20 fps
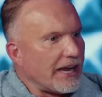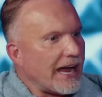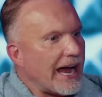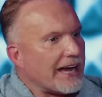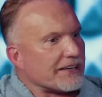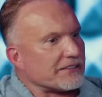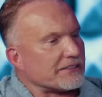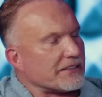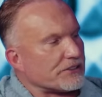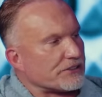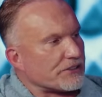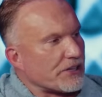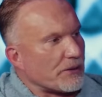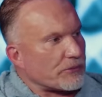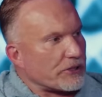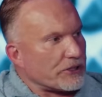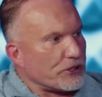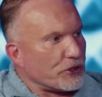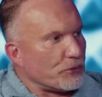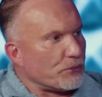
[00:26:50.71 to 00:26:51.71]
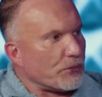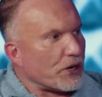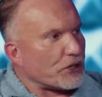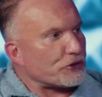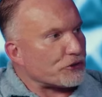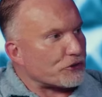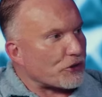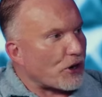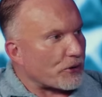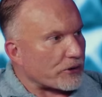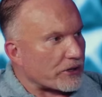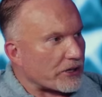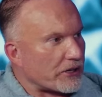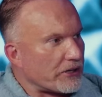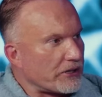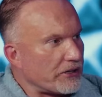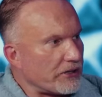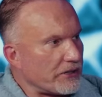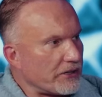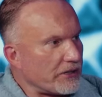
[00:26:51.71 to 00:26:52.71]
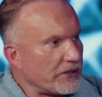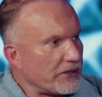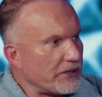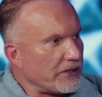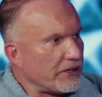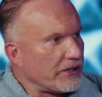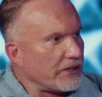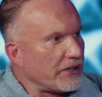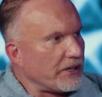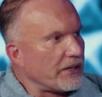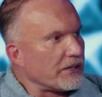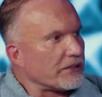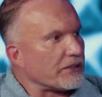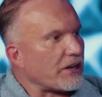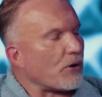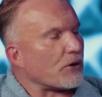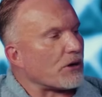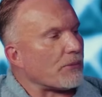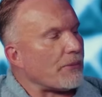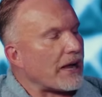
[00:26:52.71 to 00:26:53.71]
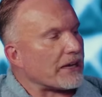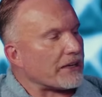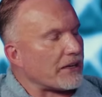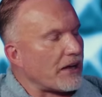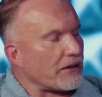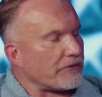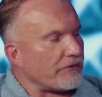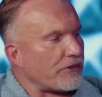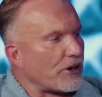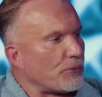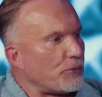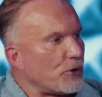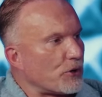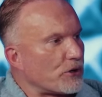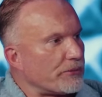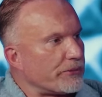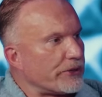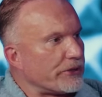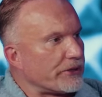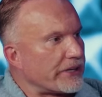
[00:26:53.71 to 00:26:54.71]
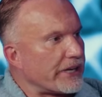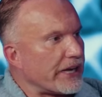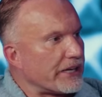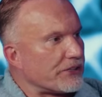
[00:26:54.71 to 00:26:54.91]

I said something to you much stronger. You did. Talk about nonverbal communication.